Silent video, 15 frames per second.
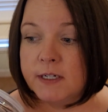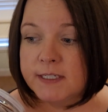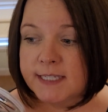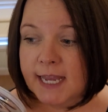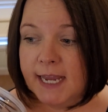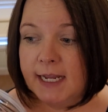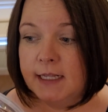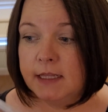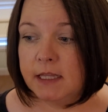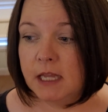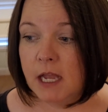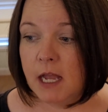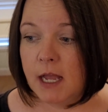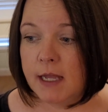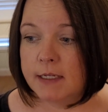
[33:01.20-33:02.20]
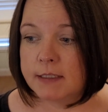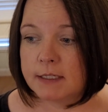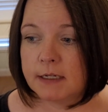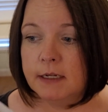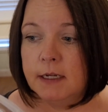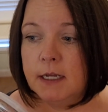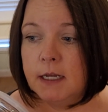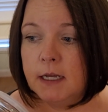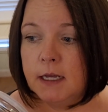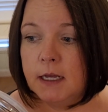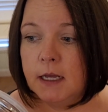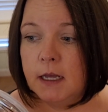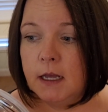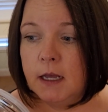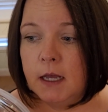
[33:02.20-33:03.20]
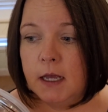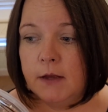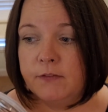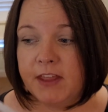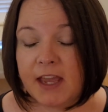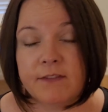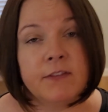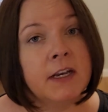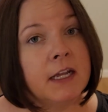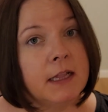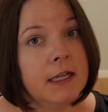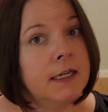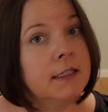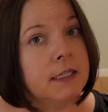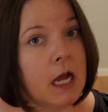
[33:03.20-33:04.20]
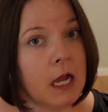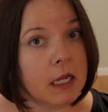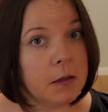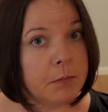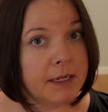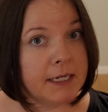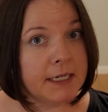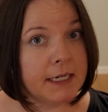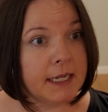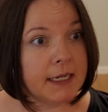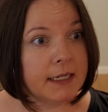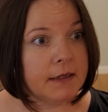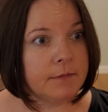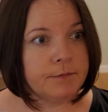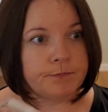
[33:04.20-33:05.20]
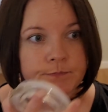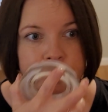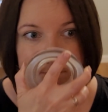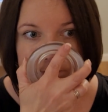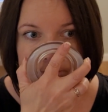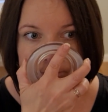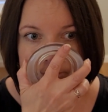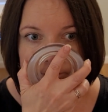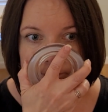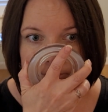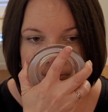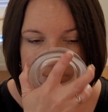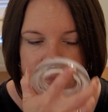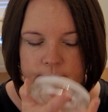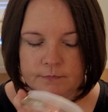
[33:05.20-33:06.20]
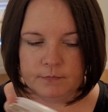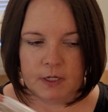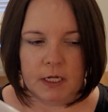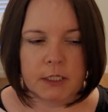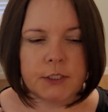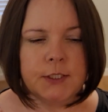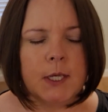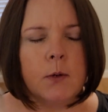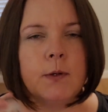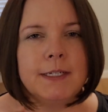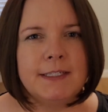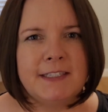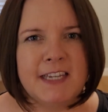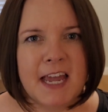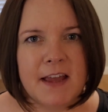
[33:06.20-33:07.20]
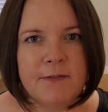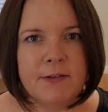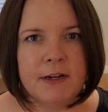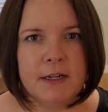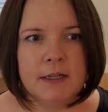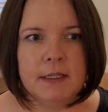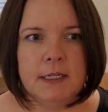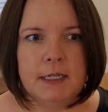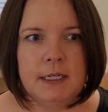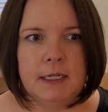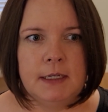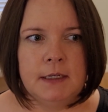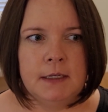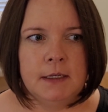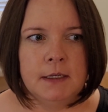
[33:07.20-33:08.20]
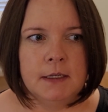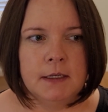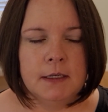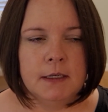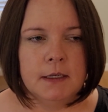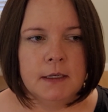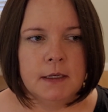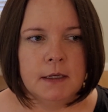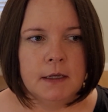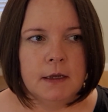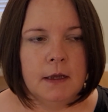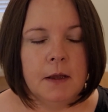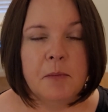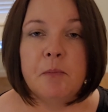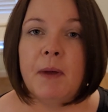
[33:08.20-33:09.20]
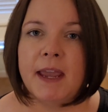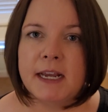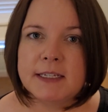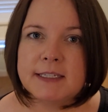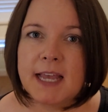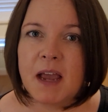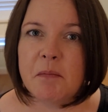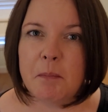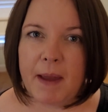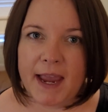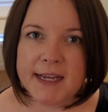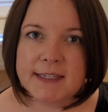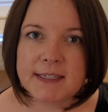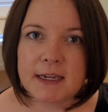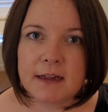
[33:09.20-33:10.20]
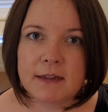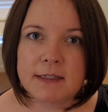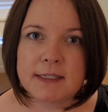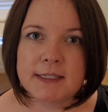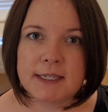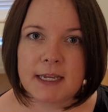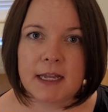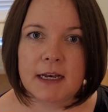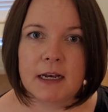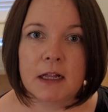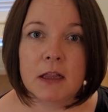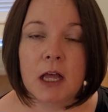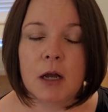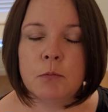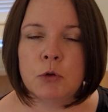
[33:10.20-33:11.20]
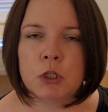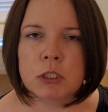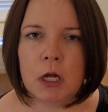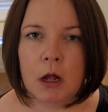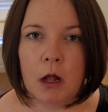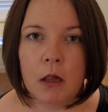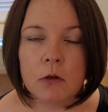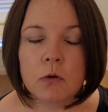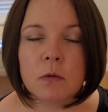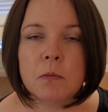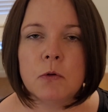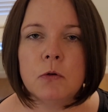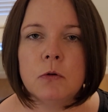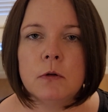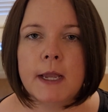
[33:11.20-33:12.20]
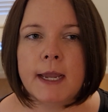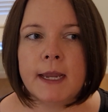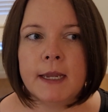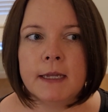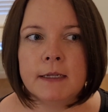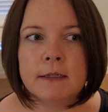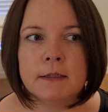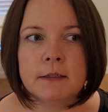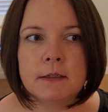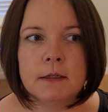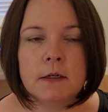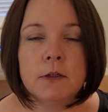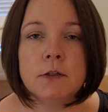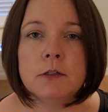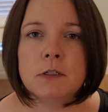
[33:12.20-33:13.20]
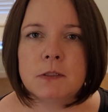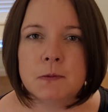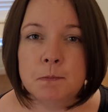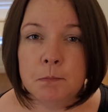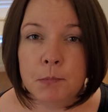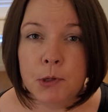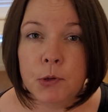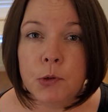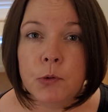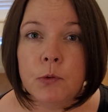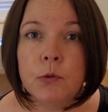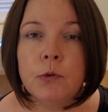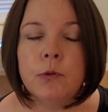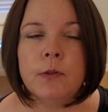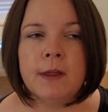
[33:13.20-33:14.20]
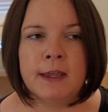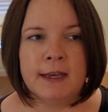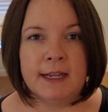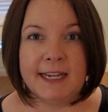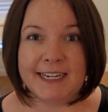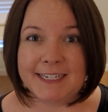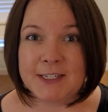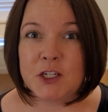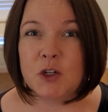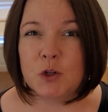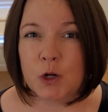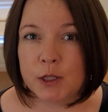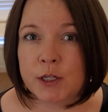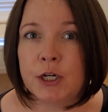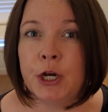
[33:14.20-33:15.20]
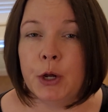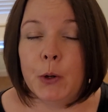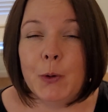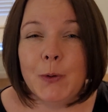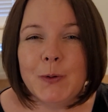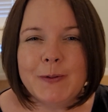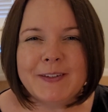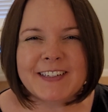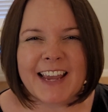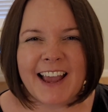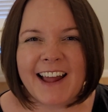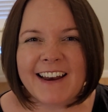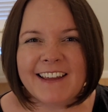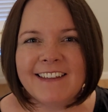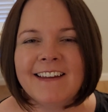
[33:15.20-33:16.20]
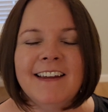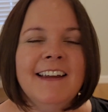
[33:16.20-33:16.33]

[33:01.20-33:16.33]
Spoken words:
is a lot of that vanilla and tonka bean in it. So it definitely makes that masculine scent a lot more tolerable and smooth and easier on the nose, kind of,